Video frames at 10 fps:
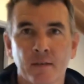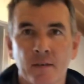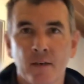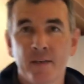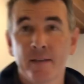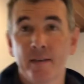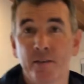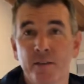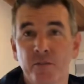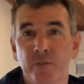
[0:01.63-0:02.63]
Hi there,
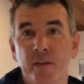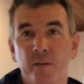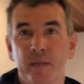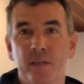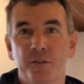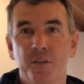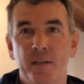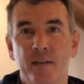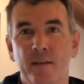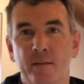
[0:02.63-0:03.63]
on this video we're going to
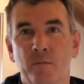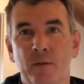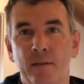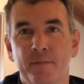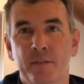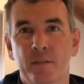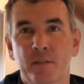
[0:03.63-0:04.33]
check out one of